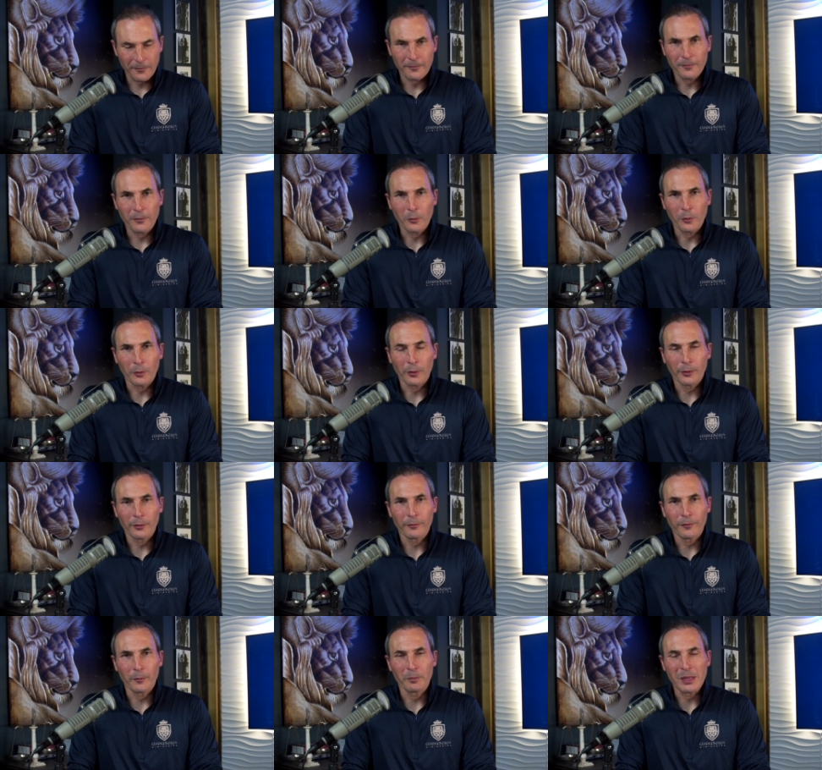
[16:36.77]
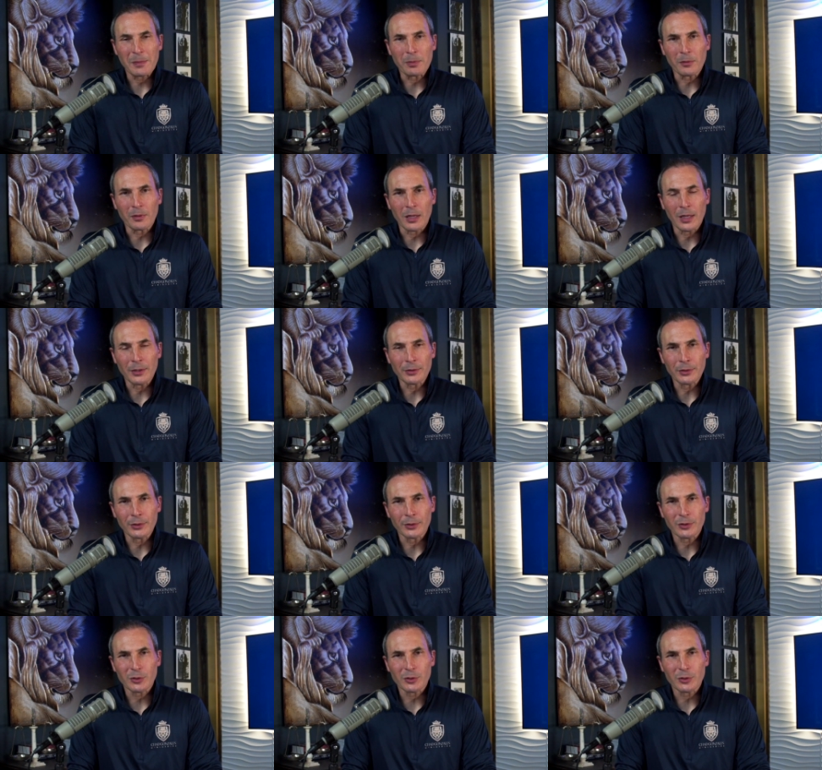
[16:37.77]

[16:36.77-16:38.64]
for for people under